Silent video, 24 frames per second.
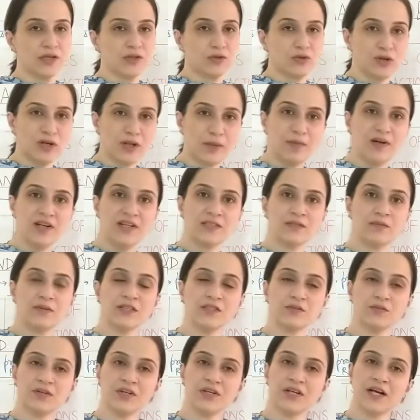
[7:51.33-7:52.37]
The double
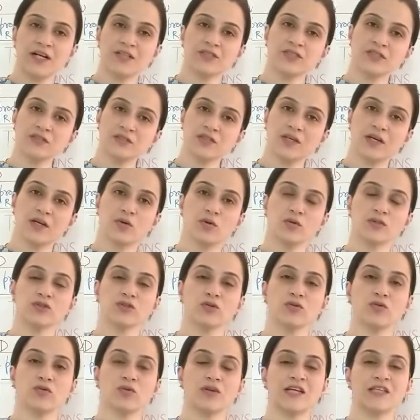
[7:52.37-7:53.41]
displacement reactions, they are also
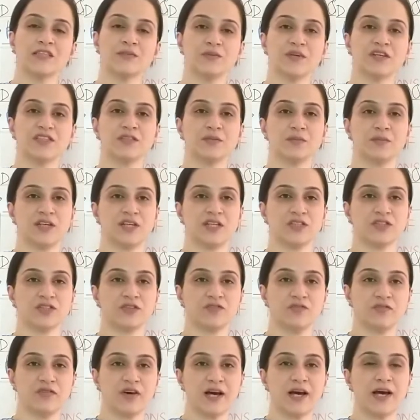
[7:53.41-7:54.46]
known as
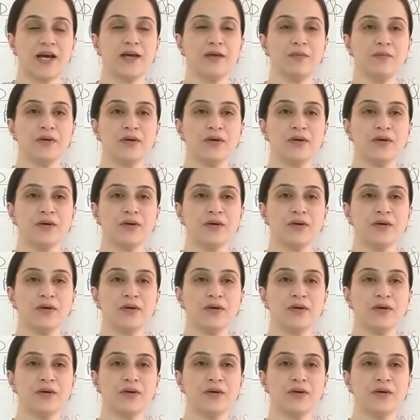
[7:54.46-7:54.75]
precipitation. Why?